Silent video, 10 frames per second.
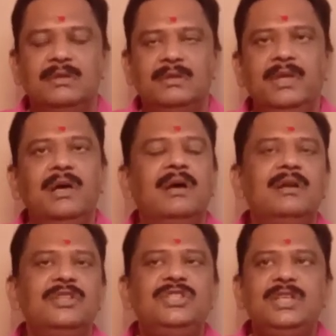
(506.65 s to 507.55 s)
They
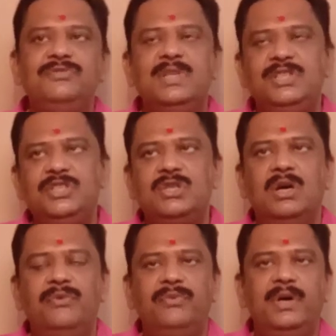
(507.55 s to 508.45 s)
are the Chief Justice
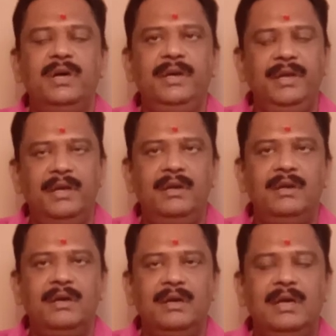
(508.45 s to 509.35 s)
of
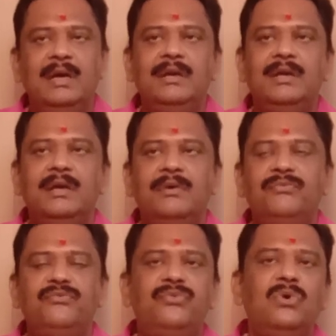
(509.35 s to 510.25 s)
India and
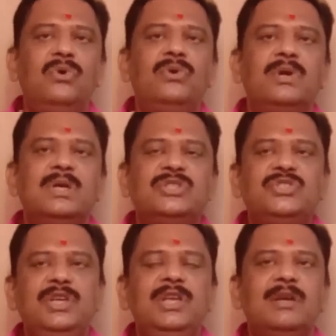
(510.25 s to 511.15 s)
4
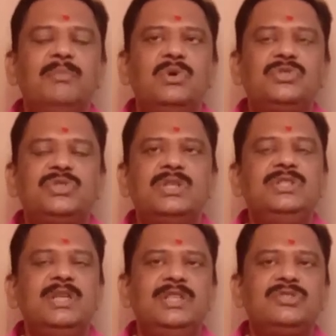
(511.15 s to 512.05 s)
senior
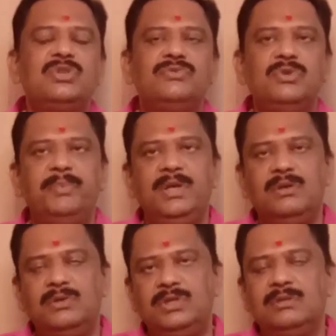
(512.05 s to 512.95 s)
most judges of Supreme
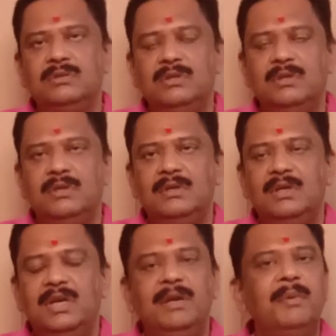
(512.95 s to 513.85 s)
Court.
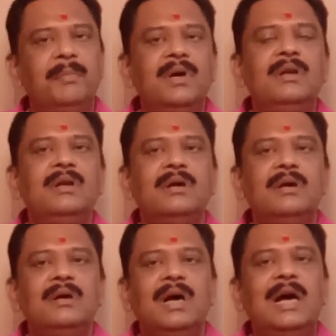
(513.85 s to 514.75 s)
Remember,
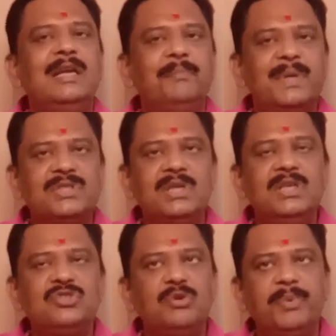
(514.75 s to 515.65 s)
at the present,
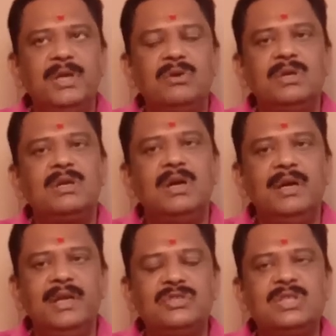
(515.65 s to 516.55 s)
the Supreme Court
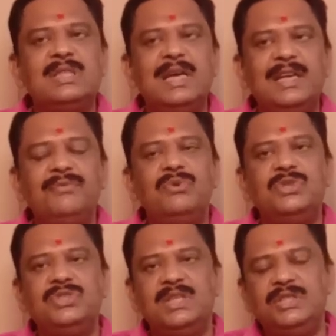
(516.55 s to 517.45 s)
contains 34
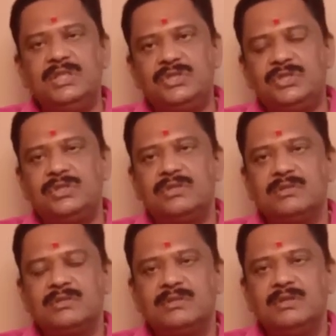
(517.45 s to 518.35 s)
judges.
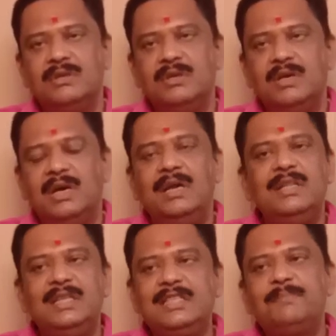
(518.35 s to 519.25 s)
And
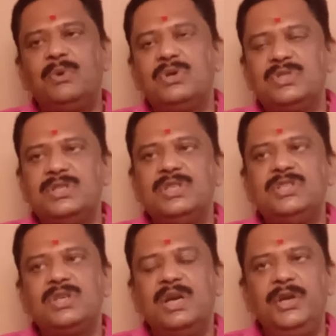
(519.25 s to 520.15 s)
this process
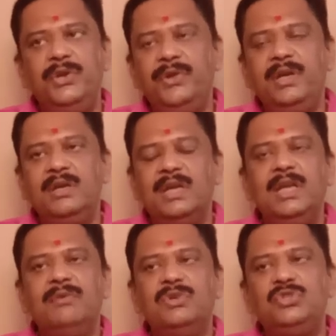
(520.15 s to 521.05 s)
is continuing
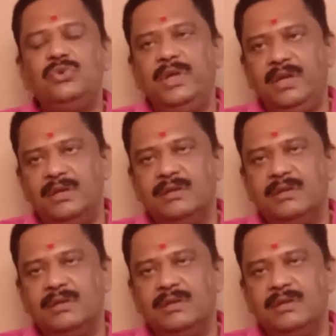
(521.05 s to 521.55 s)
even today.